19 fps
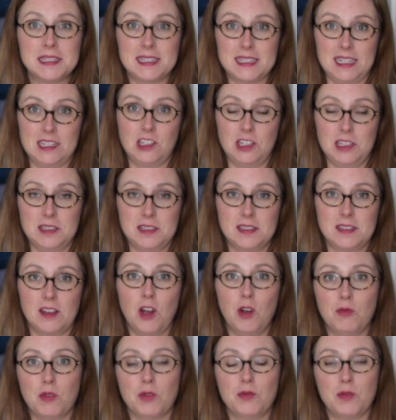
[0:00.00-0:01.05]
stitches
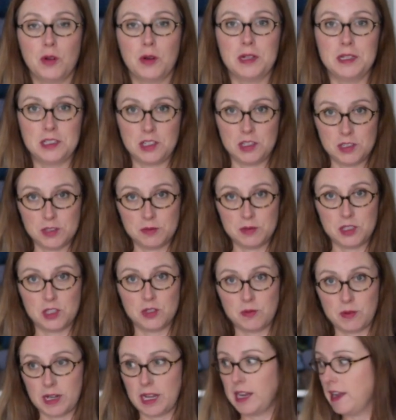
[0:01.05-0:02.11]
over 4 inches, which
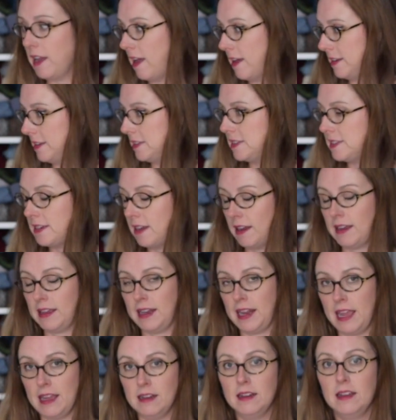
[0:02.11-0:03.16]
is what I got in
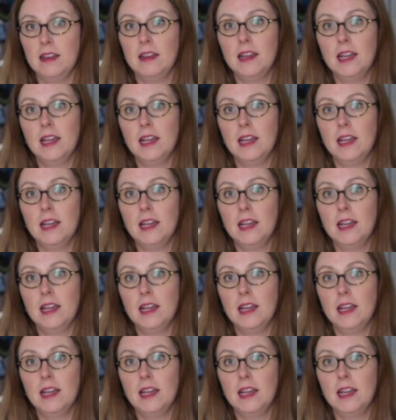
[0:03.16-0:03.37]
stockinette.